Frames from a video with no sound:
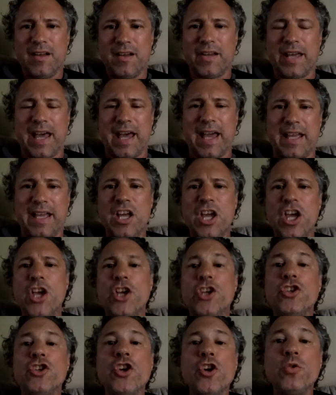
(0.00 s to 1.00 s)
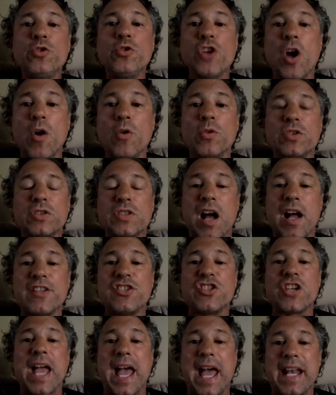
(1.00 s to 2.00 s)
okay? You don't
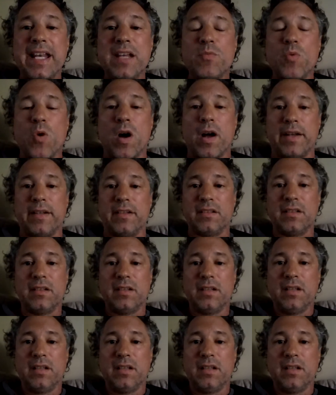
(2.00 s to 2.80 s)
touch anyone,